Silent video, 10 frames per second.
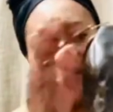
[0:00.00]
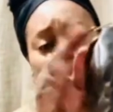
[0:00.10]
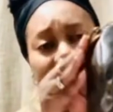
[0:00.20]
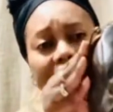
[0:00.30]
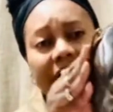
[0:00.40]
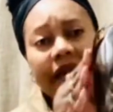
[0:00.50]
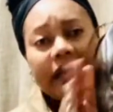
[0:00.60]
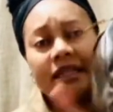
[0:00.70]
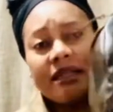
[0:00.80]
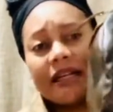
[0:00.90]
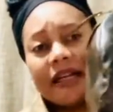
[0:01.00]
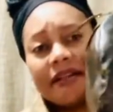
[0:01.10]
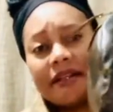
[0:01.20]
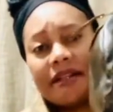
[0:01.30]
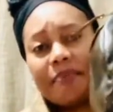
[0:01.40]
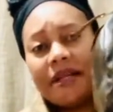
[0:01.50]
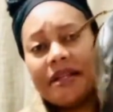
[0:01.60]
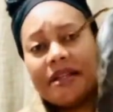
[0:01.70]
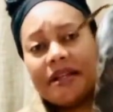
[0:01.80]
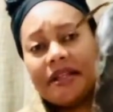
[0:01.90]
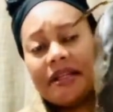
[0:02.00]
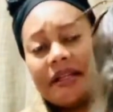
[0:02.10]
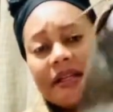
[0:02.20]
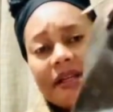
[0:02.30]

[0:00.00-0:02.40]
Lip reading: much to say, it's just a classic Speedy 30.